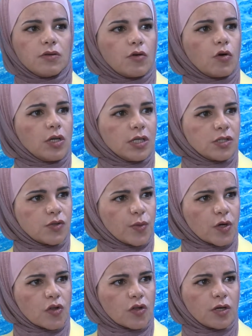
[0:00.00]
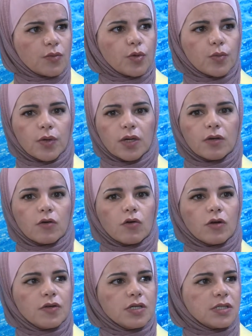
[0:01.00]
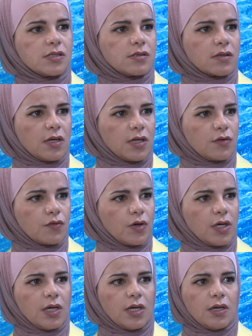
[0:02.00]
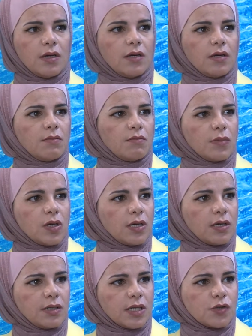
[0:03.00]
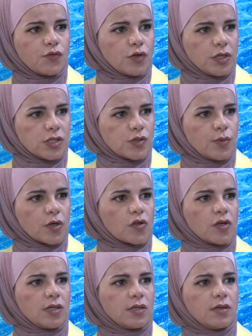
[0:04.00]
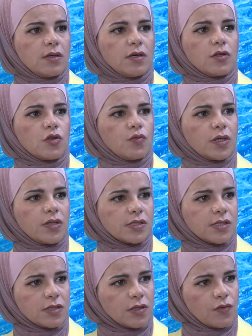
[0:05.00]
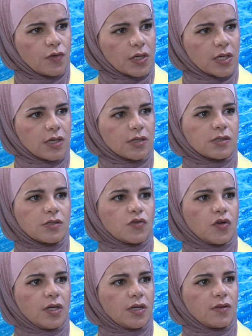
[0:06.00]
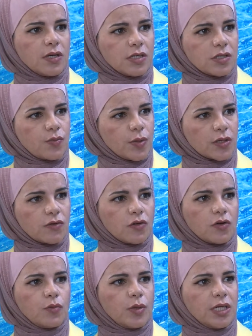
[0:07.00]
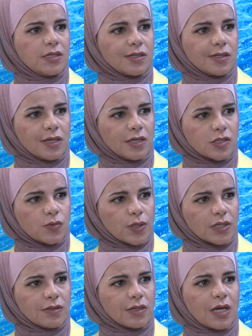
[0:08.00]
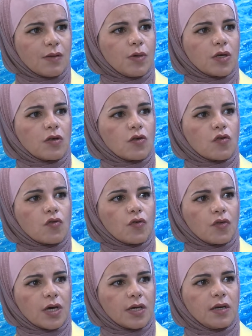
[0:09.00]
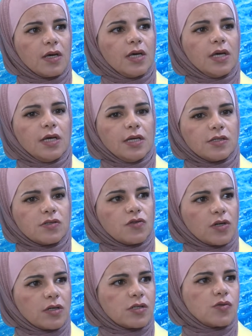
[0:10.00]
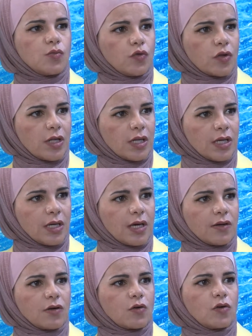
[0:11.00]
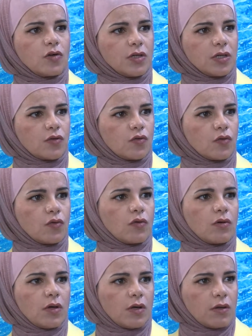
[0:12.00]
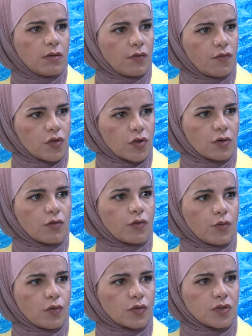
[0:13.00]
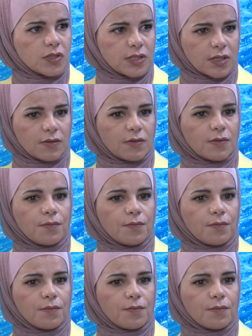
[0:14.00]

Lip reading: whole inspection, preparing all these kind of date for inspection, issuing the certificates, training the inspector, nominating the inspector, and making sure that it's run smoothly and according to the vision of the water sector.